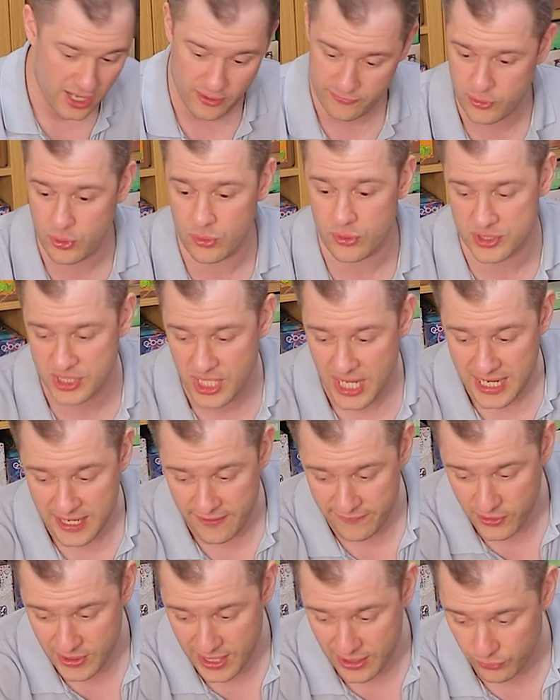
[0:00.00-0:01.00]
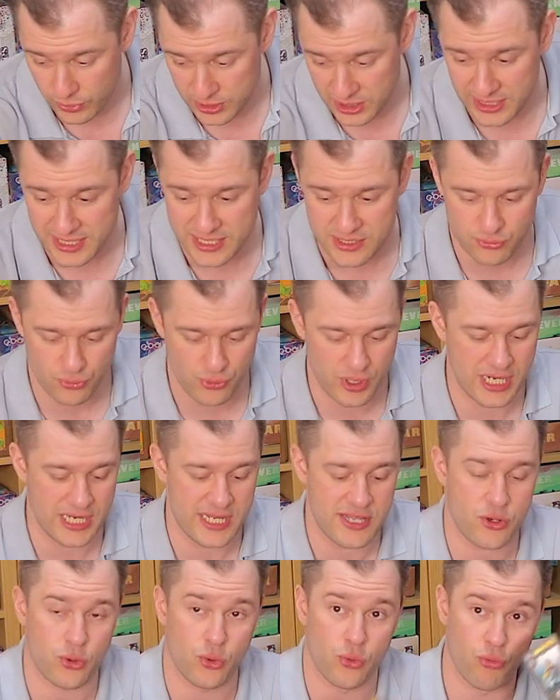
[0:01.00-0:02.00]
Of course, if you get one of these
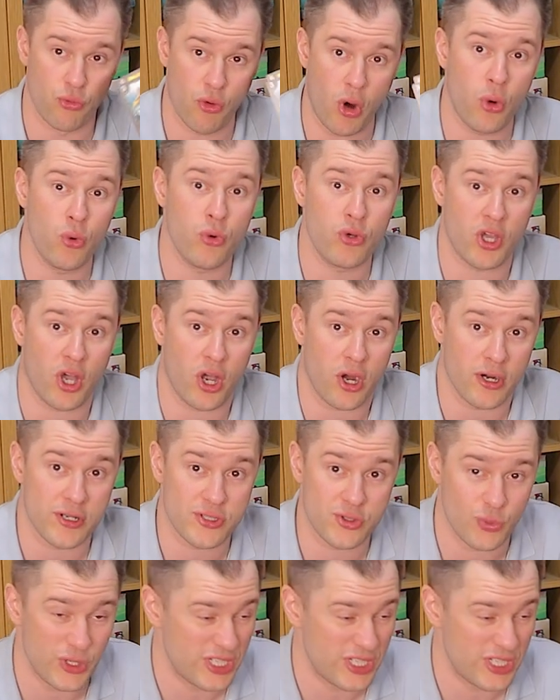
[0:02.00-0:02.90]
really cool roll cards,